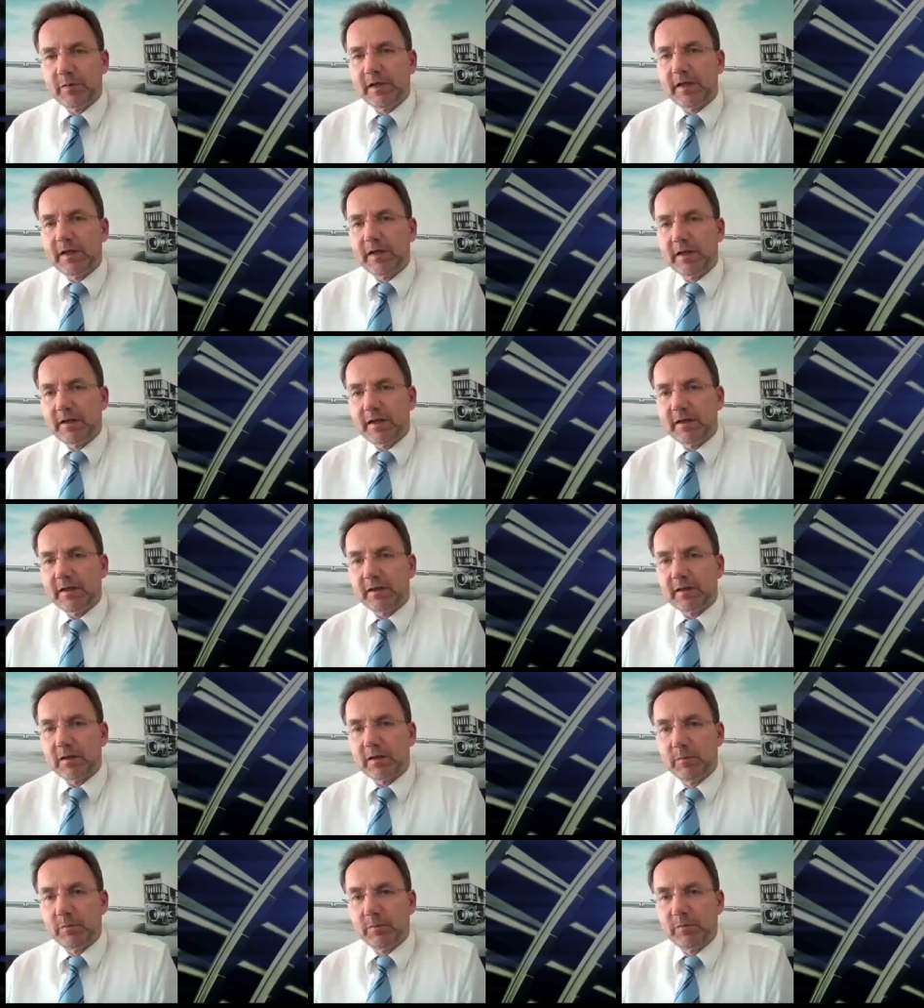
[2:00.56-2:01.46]
can get the
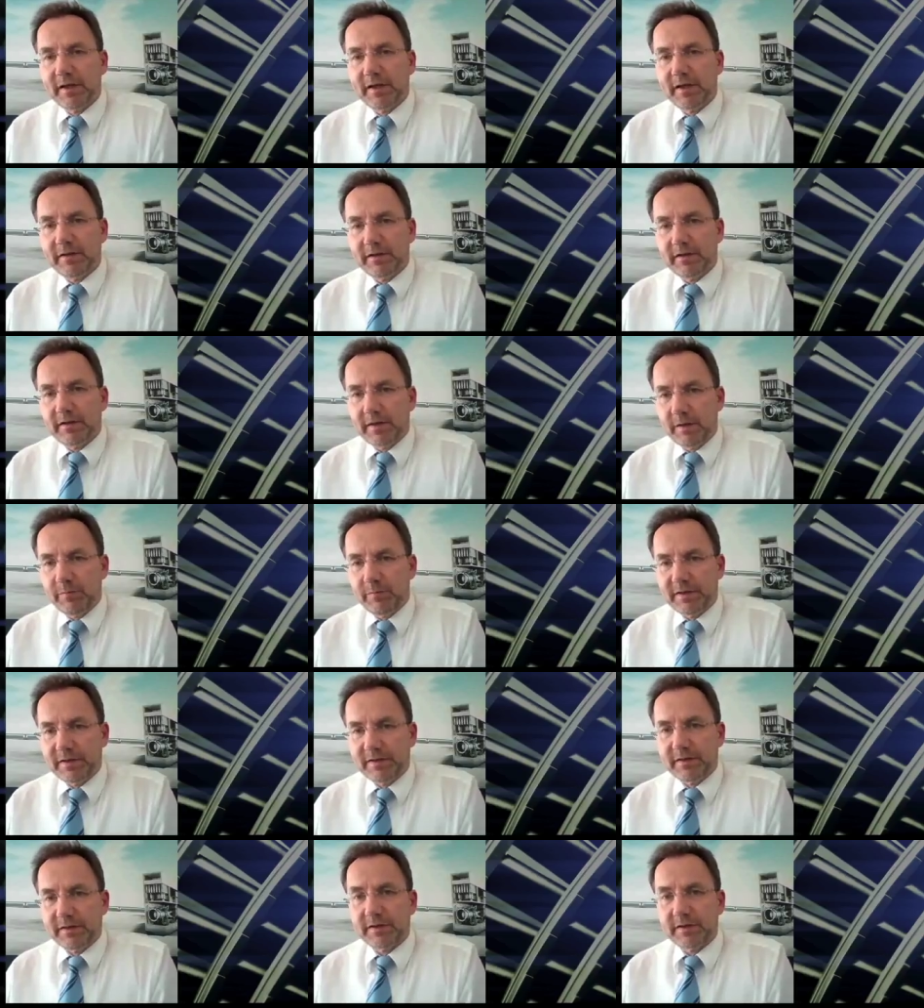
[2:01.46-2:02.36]
complete
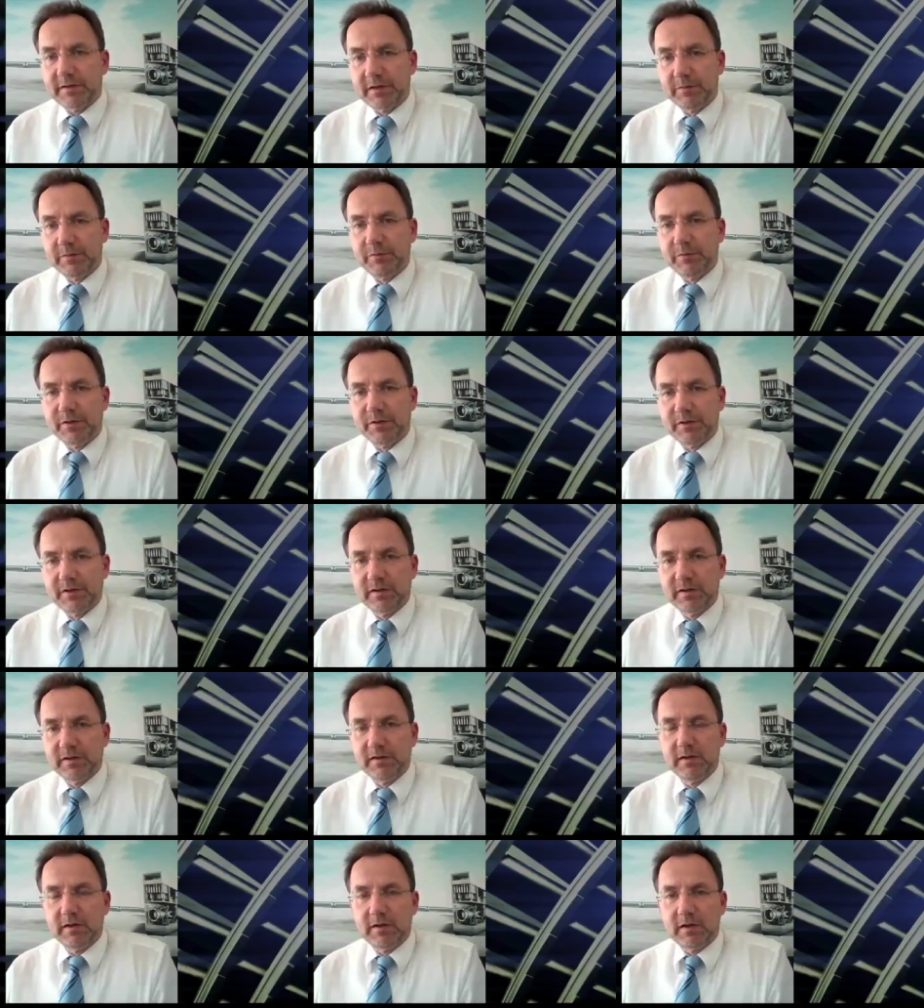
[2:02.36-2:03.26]
temperature
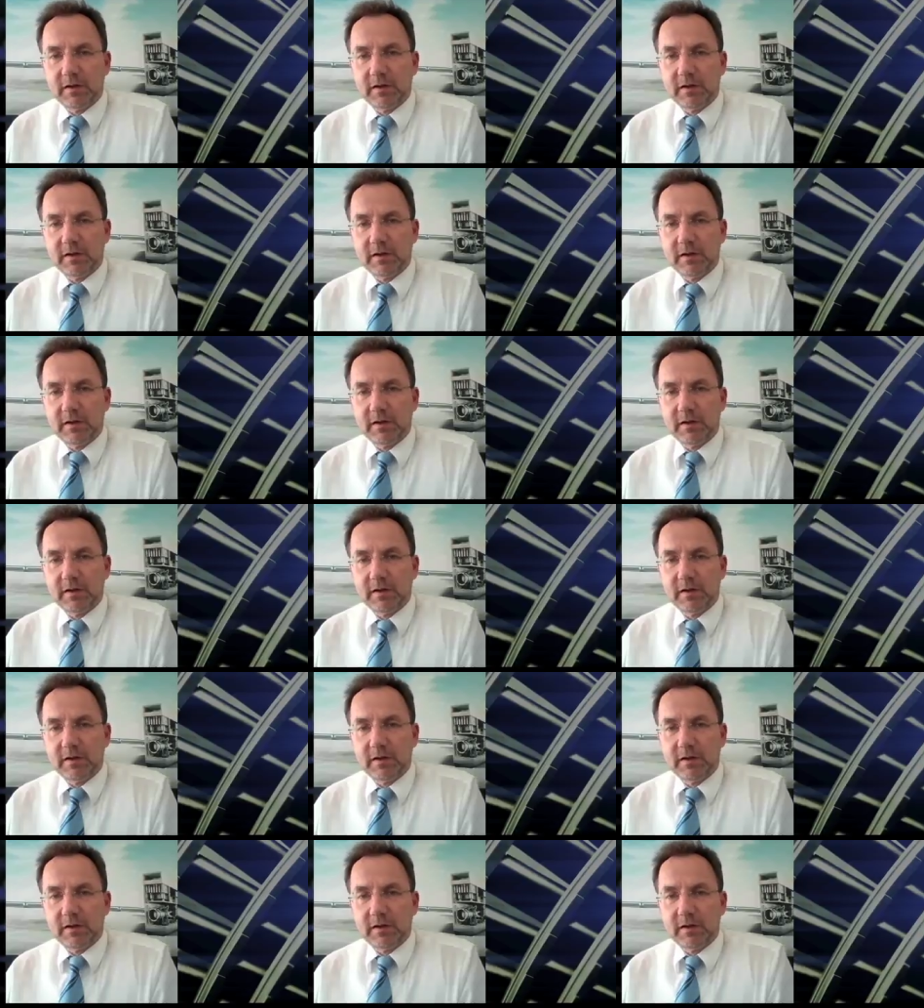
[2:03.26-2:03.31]
distribution